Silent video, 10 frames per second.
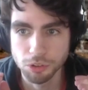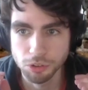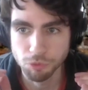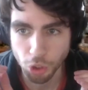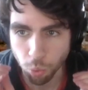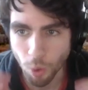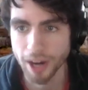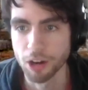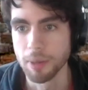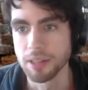
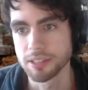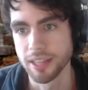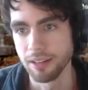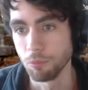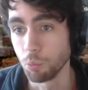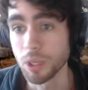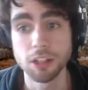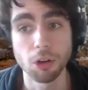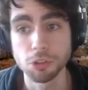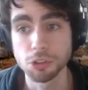requirements that we
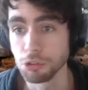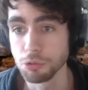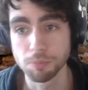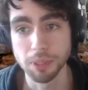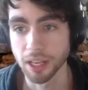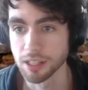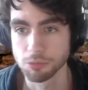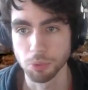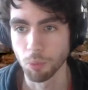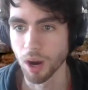don't choose because
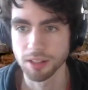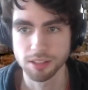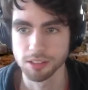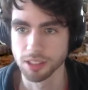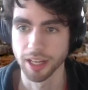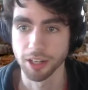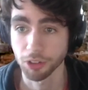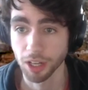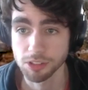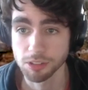we want to delight our
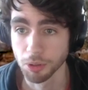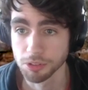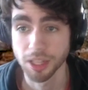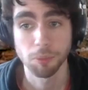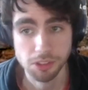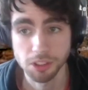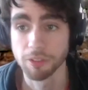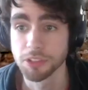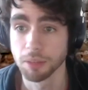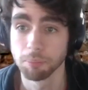customers that we still
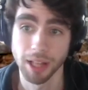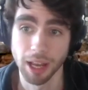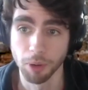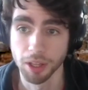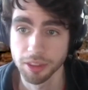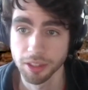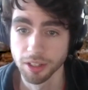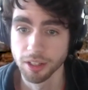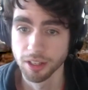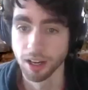have to comply with.
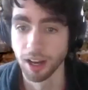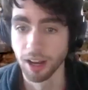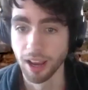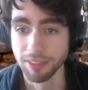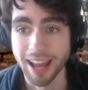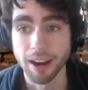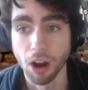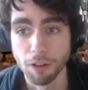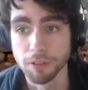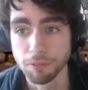And that
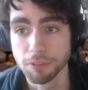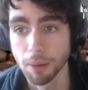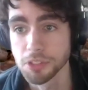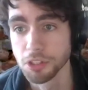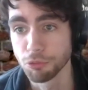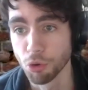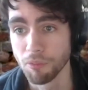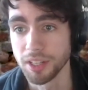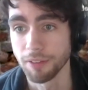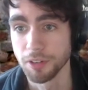often comes in the form
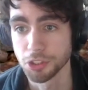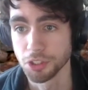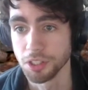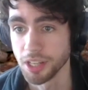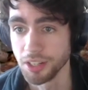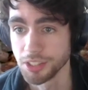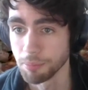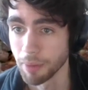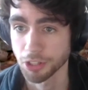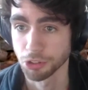of a definition of done to
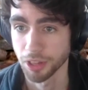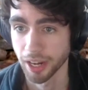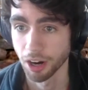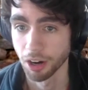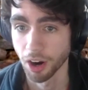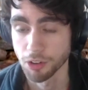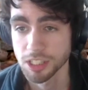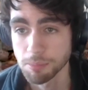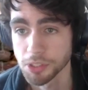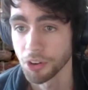make sure that our
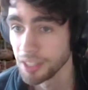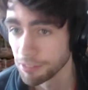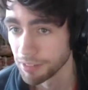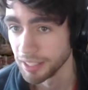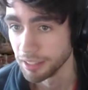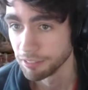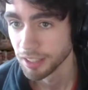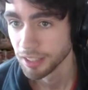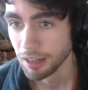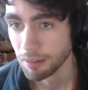teams are innovative,
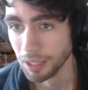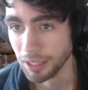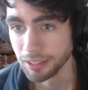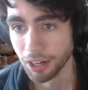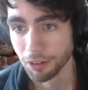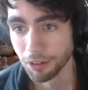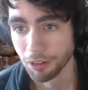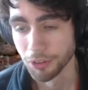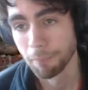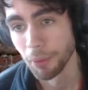but
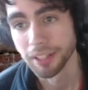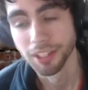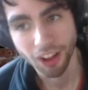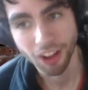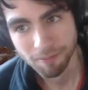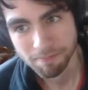they're not breaking the law.